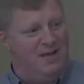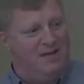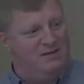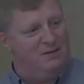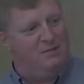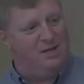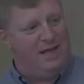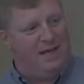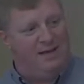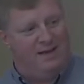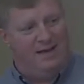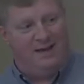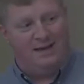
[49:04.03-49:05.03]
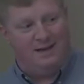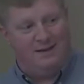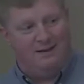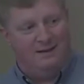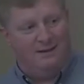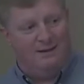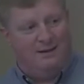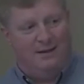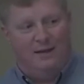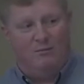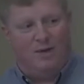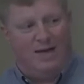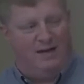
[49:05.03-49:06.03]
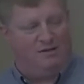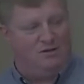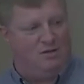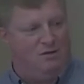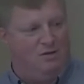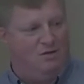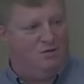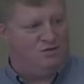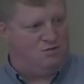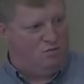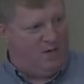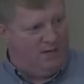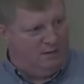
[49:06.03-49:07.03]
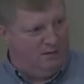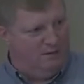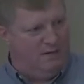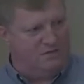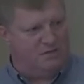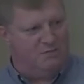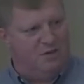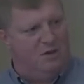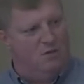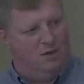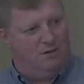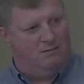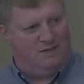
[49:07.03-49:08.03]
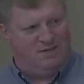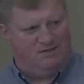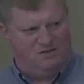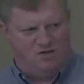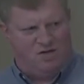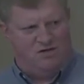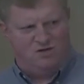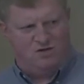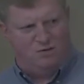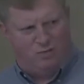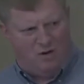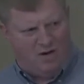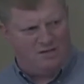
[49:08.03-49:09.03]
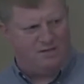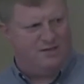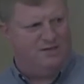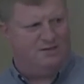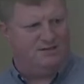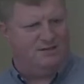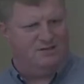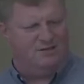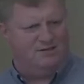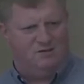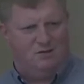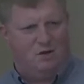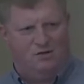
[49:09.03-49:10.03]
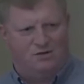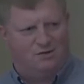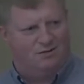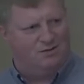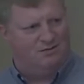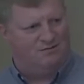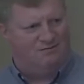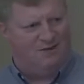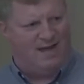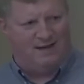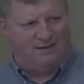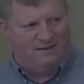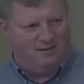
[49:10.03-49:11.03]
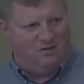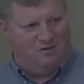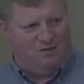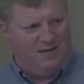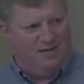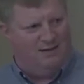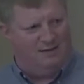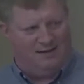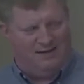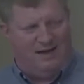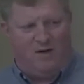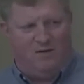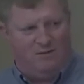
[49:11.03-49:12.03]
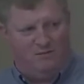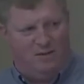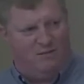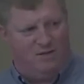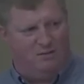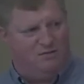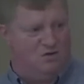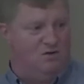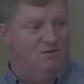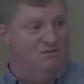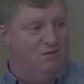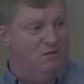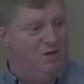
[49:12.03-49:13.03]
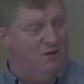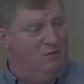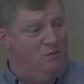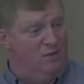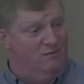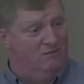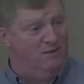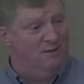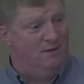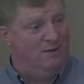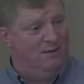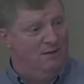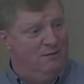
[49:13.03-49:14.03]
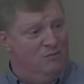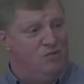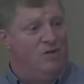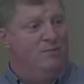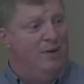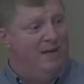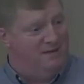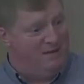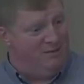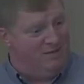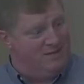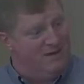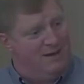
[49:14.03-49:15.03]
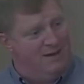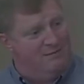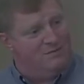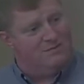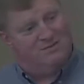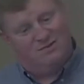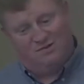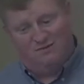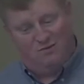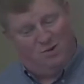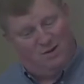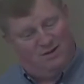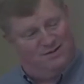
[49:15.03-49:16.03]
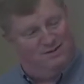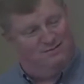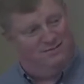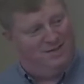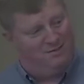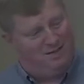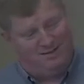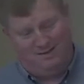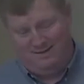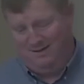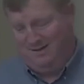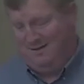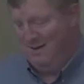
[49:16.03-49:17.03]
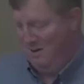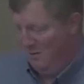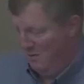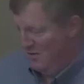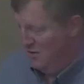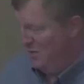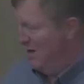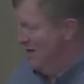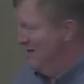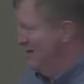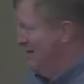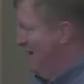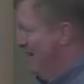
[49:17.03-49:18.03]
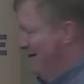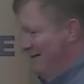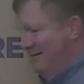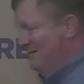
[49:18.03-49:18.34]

the pandemic had any impact on you as a writer, as a poet? Has it changed your process? Has it altered the fact that you can't get out and maybe observe the way you would have pre pandemic times? So if you wanted to maybe respond to that. I